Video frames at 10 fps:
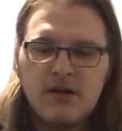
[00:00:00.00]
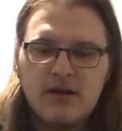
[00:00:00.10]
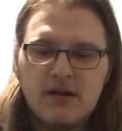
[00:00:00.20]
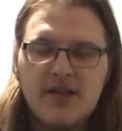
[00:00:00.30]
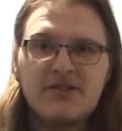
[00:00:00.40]

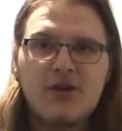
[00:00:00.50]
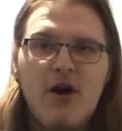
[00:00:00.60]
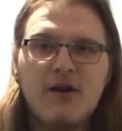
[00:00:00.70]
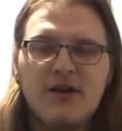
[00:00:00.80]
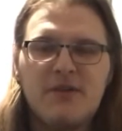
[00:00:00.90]
Let's
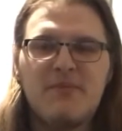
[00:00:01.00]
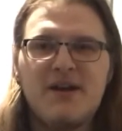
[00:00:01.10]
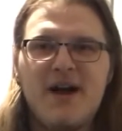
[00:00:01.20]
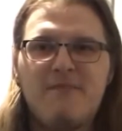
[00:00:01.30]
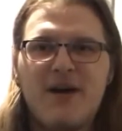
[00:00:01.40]
talk a little
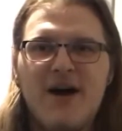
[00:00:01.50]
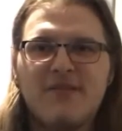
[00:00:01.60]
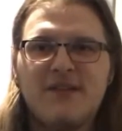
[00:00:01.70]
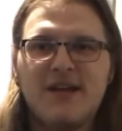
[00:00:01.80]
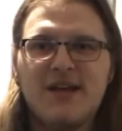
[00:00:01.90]
bit
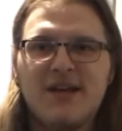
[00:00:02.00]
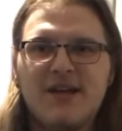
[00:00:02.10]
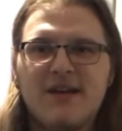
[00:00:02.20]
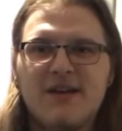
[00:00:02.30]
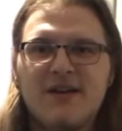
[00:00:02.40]
about
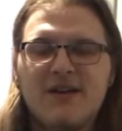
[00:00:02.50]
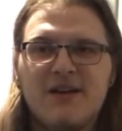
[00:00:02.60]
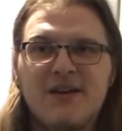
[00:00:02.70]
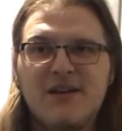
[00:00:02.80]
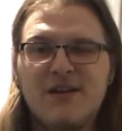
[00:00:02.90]
the
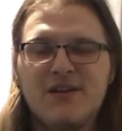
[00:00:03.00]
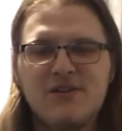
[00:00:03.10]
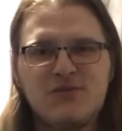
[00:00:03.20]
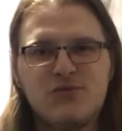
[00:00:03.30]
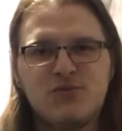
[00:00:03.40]

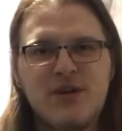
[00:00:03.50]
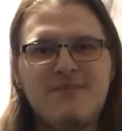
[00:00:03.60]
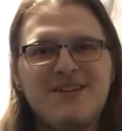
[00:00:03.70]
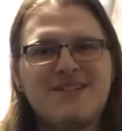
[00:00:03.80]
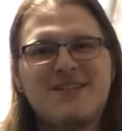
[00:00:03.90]

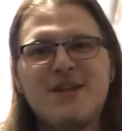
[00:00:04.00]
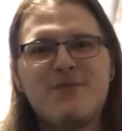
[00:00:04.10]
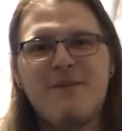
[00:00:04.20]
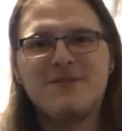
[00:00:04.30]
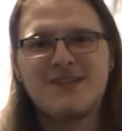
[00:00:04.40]
Dreaming City
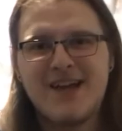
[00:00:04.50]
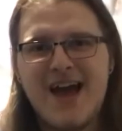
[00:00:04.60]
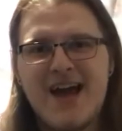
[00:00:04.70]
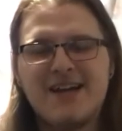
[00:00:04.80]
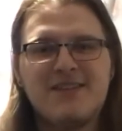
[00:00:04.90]
weapons that they
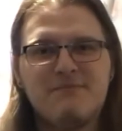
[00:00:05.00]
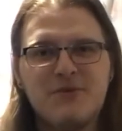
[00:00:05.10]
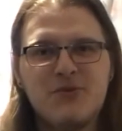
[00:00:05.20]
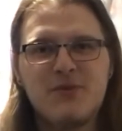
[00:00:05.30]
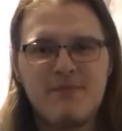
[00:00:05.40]
added in the
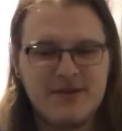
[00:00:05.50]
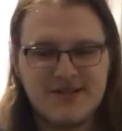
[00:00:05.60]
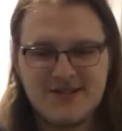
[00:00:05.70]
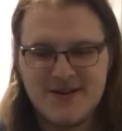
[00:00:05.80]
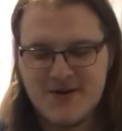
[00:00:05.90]
Moon
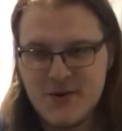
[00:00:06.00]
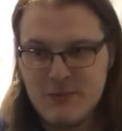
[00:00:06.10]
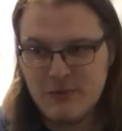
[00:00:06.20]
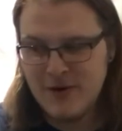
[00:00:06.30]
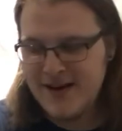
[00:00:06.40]
weapons. Oh
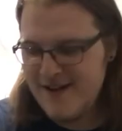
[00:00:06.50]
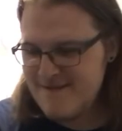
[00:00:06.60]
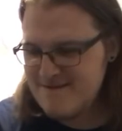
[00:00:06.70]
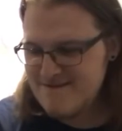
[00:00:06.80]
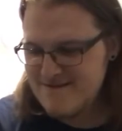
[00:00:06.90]
boy.
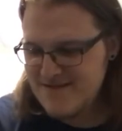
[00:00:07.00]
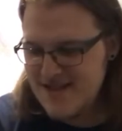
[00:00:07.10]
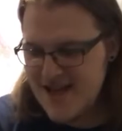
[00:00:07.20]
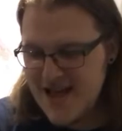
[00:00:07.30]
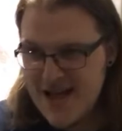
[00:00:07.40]

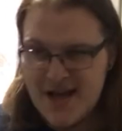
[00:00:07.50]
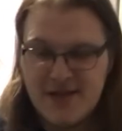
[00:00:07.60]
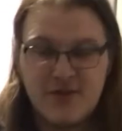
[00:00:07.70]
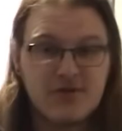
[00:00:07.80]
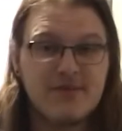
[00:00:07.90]

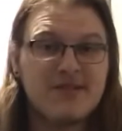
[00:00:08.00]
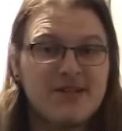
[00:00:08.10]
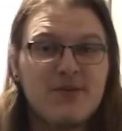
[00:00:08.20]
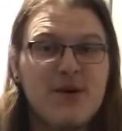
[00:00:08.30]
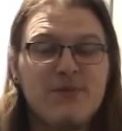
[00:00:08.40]
The Dreaming
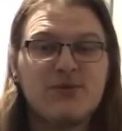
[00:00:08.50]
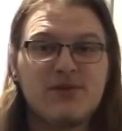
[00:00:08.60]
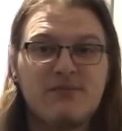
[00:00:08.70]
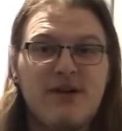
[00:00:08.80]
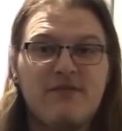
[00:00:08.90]
City weapons were
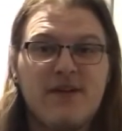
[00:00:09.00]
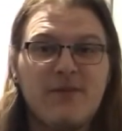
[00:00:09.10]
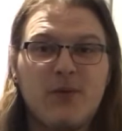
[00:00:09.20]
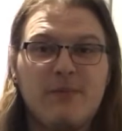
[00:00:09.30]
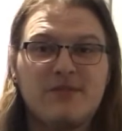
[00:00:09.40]
some of my
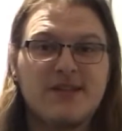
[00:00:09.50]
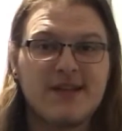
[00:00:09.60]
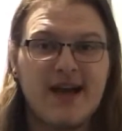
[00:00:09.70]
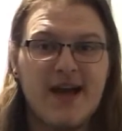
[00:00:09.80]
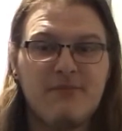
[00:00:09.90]
favorite weapons in the
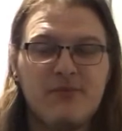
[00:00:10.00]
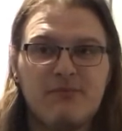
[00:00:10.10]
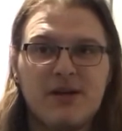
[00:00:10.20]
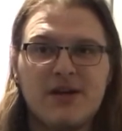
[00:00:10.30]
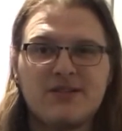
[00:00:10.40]
game
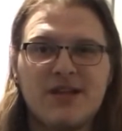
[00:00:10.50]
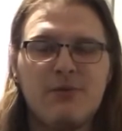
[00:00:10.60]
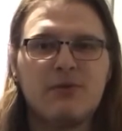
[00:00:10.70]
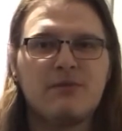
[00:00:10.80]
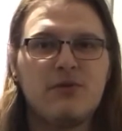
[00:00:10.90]
because they
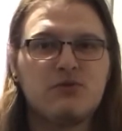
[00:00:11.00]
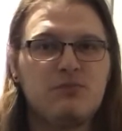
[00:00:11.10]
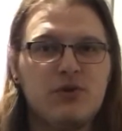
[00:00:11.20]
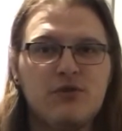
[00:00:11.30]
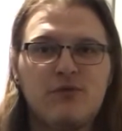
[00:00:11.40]
were the most
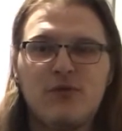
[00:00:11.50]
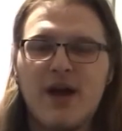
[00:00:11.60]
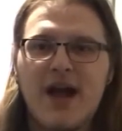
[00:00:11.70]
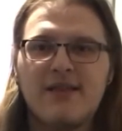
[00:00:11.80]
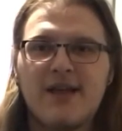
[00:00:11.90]
beautiful
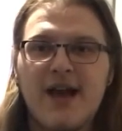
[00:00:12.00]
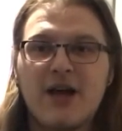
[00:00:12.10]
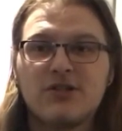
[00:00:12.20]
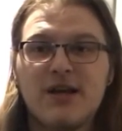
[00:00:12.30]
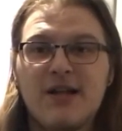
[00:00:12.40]
and they
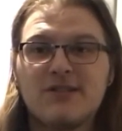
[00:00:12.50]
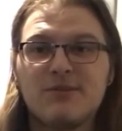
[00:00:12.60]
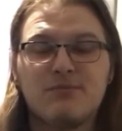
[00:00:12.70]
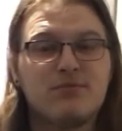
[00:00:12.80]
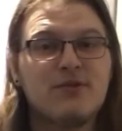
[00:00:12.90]
actually had
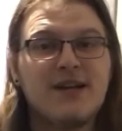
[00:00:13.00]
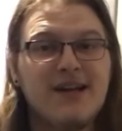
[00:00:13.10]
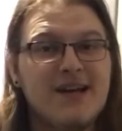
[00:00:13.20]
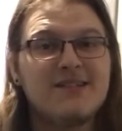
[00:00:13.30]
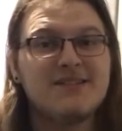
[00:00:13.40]
some pretty
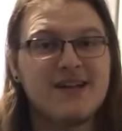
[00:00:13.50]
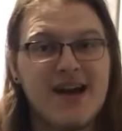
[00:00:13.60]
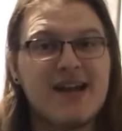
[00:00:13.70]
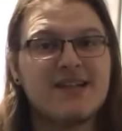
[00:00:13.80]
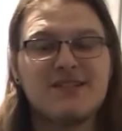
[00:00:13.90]
hidden
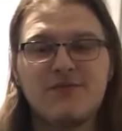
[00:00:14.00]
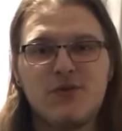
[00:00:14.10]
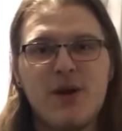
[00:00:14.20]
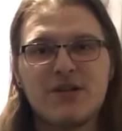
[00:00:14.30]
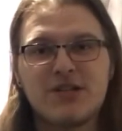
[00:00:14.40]
talents if
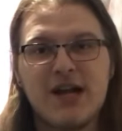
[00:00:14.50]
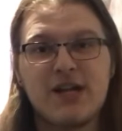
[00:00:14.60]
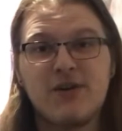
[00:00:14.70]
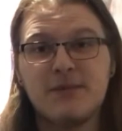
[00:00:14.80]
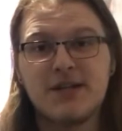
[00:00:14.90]
you actually
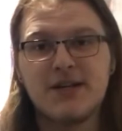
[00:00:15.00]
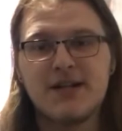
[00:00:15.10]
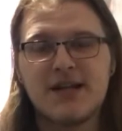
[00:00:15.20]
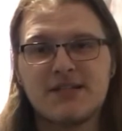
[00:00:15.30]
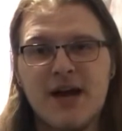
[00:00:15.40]
got good with the gun.
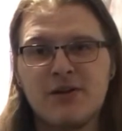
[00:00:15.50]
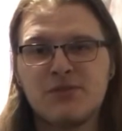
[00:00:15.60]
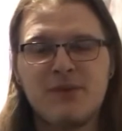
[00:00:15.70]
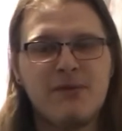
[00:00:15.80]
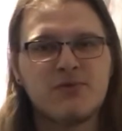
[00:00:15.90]
Like Tiger
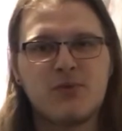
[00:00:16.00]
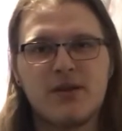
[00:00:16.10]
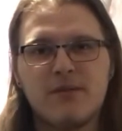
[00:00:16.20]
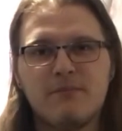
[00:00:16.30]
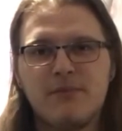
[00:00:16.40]
Spike was one
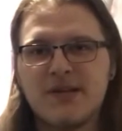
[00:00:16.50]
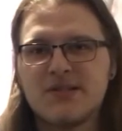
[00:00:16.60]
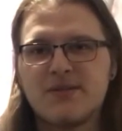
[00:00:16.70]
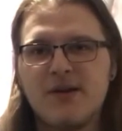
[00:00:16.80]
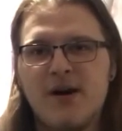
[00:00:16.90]
of the
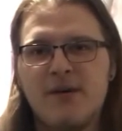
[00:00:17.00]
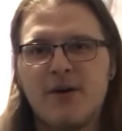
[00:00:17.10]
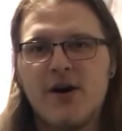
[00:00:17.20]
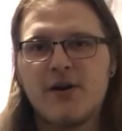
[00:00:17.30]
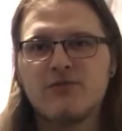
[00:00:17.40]
best
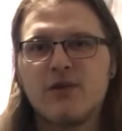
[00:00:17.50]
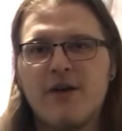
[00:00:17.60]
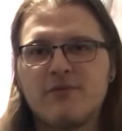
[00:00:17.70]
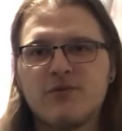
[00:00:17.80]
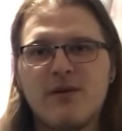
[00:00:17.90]
autos
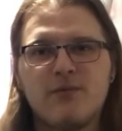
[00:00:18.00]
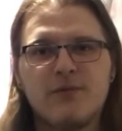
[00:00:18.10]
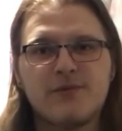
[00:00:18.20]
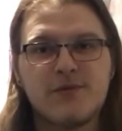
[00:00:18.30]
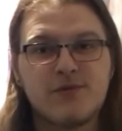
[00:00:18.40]
rifles whenever it
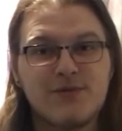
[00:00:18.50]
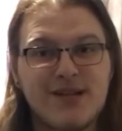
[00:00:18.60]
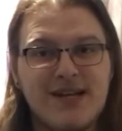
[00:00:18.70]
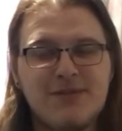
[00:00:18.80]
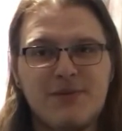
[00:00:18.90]
was first
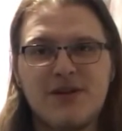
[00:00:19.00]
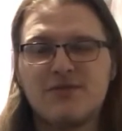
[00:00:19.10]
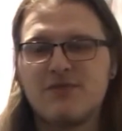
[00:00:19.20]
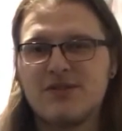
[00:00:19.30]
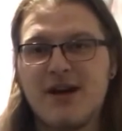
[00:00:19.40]
released because
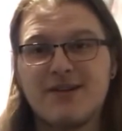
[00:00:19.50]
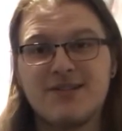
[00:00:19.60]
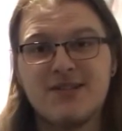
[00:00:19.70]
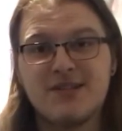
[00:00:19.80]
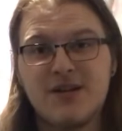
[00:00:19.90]
of just how
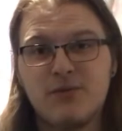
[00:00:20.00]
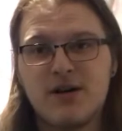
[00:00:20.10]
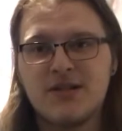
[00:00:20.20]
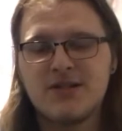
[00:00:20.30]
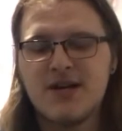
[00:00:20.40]
consistent it
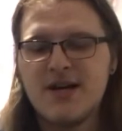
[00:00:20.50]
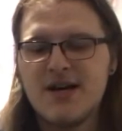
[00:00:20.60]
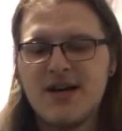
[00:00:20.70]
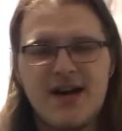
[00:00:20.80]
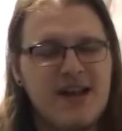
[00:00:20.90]
was.
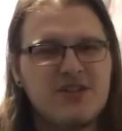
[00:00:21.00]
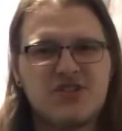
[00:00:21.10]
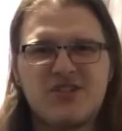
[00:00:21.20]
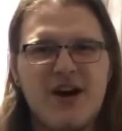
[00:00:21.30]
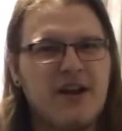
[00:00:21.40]
And it
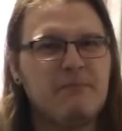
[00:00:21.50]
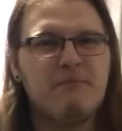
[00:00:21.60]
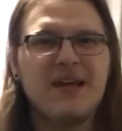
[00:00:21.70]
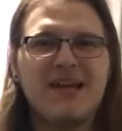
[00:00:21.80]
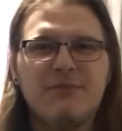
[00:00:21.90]
just sounded
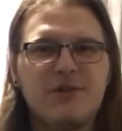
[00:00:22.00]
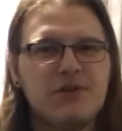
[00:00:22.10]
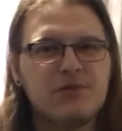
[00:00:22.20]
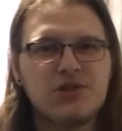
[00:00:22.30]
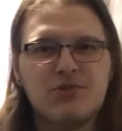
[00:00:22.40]
mean when
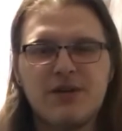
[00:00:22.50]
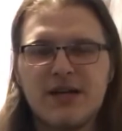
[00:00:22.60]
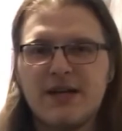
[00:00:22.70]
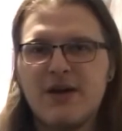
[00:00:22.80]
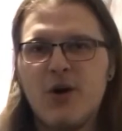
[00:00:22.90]
you were shooting
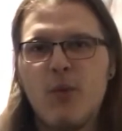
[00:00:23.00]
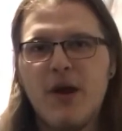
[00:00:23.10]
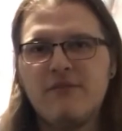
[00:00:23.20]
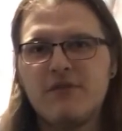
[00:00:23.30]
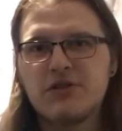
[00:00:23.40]
it.
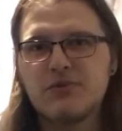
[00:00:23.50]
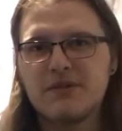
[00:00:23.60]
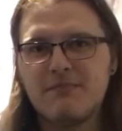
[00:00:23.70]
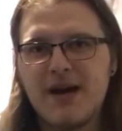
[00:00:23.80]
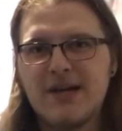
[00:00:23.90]
Waking Vigil was
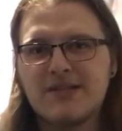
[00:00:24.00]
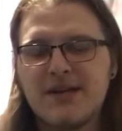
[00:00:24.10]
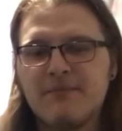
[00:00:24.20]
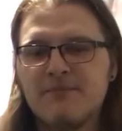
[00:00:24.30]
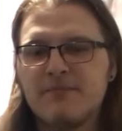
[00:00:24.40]

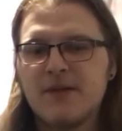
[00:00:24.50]
amazing.